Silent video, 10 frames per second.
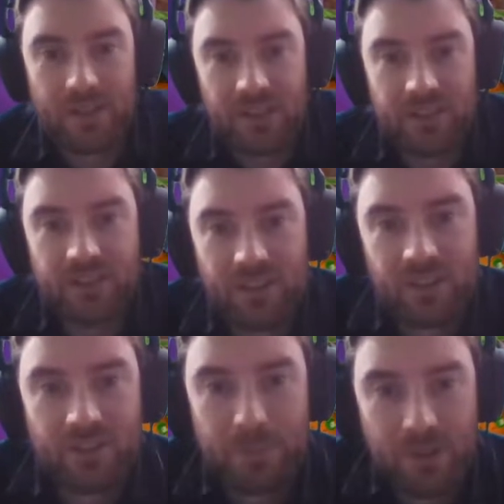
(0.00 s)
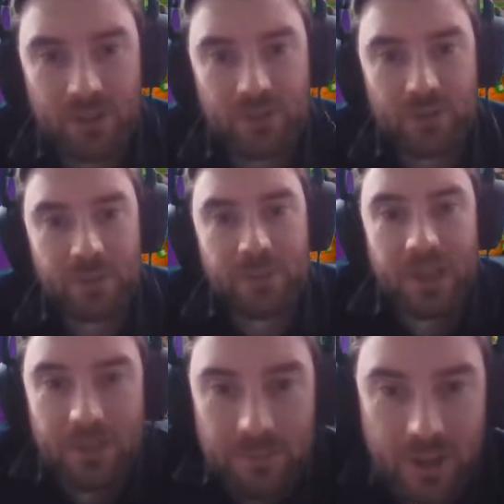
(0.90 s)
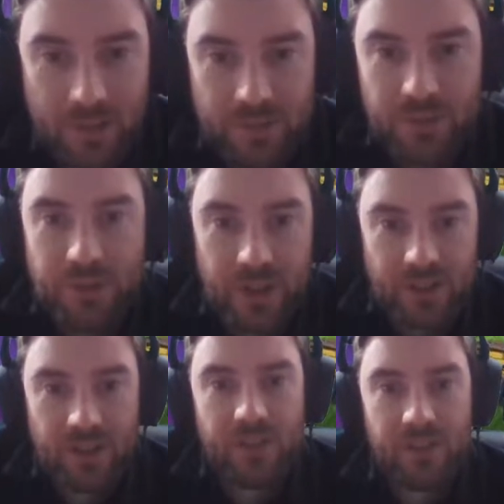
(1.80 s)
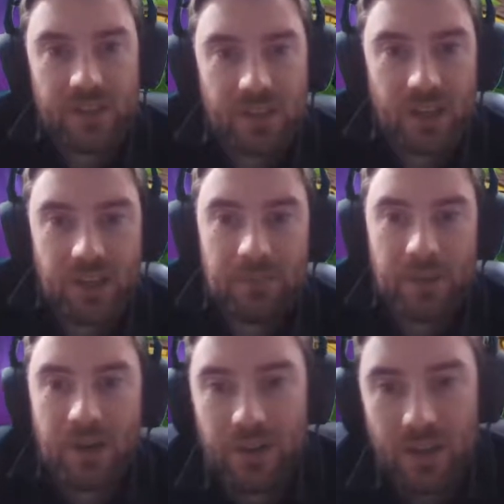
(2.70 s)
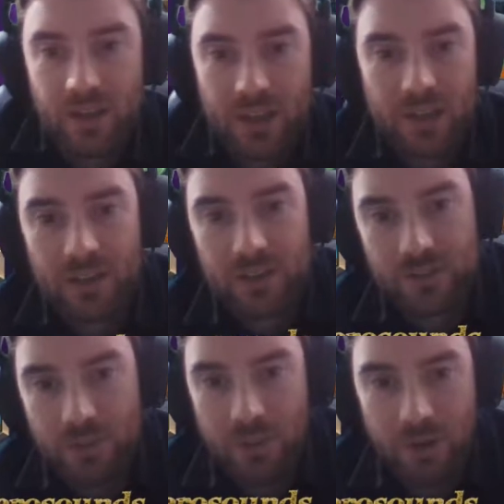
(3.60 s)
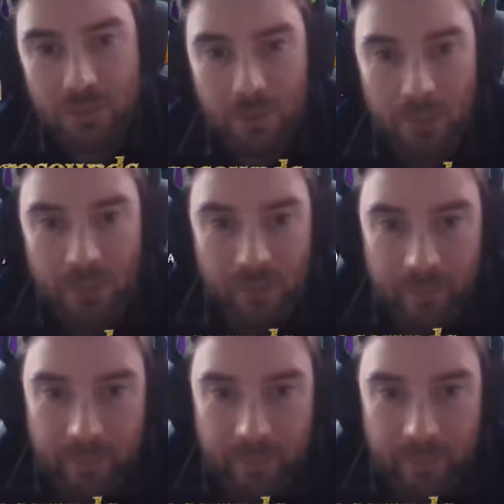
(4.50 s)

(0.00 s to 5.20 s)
Next turn, I suppose I want to play Malfurion. I think getting him out early is quite important.